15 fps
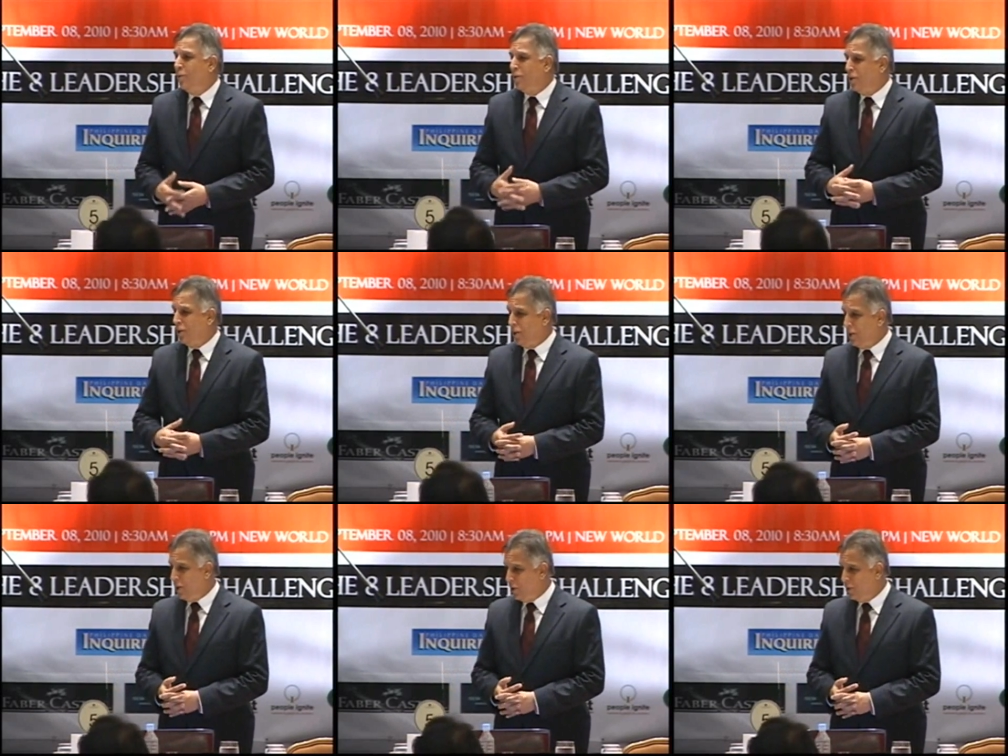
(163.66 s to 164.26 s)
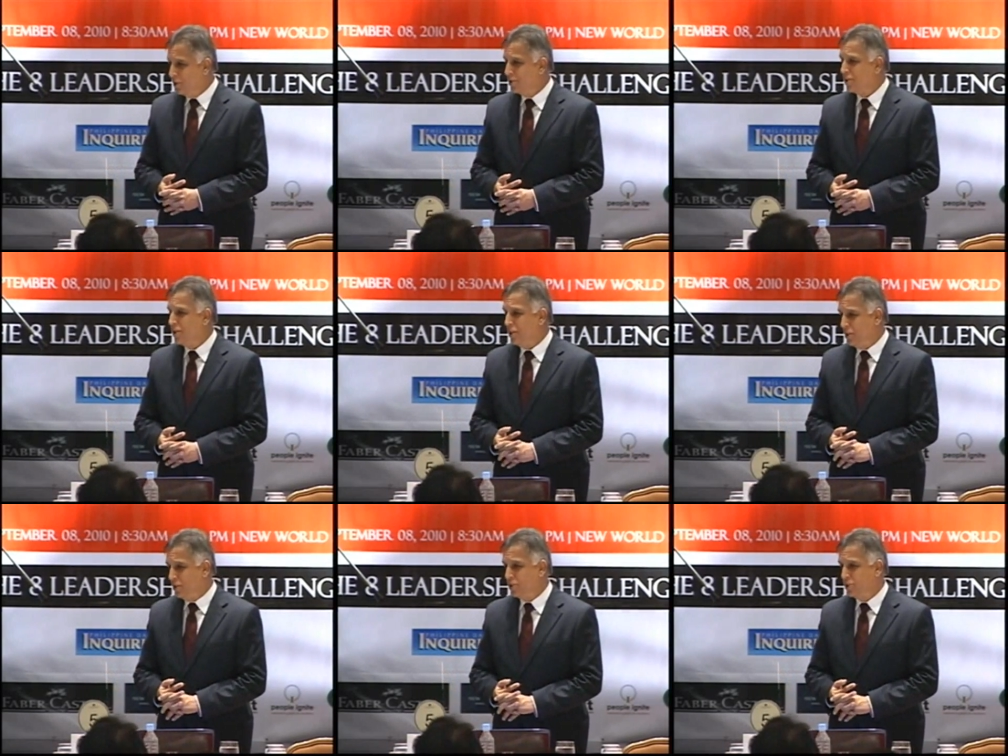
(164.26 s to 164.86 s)
with the leader's
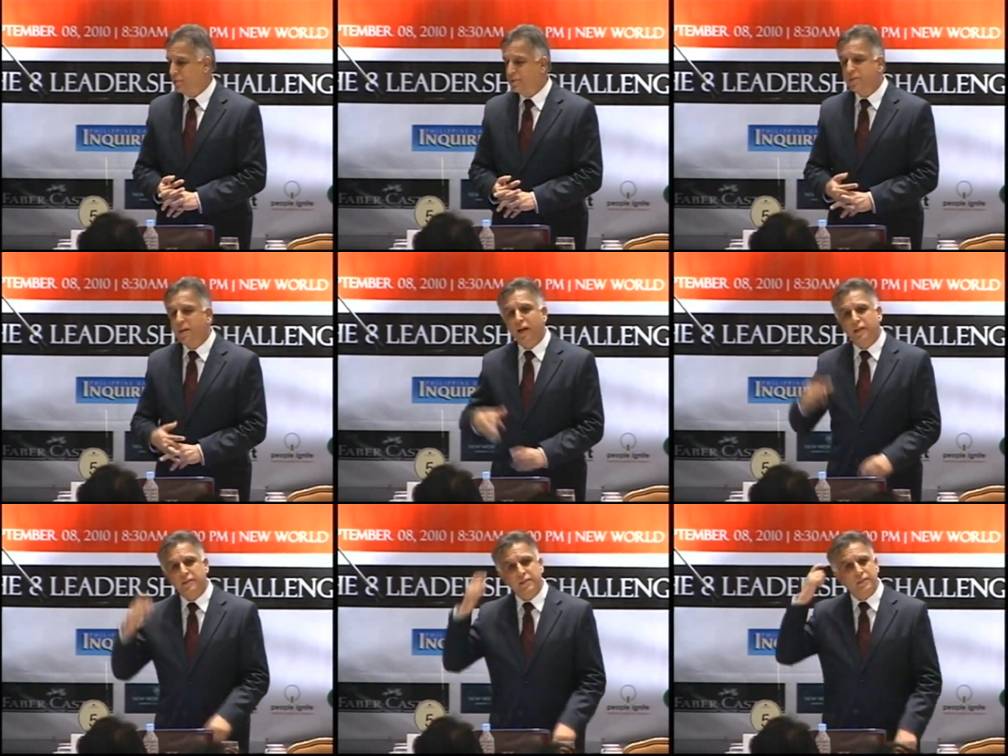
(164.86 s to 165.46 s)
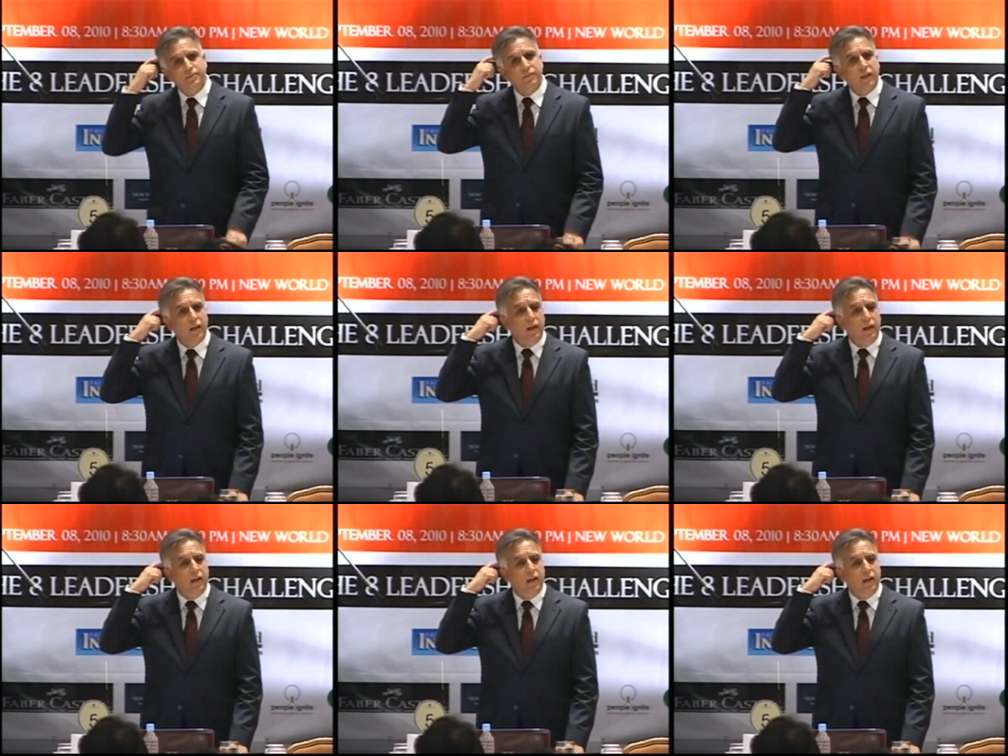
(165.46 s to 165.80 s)
leadership styles.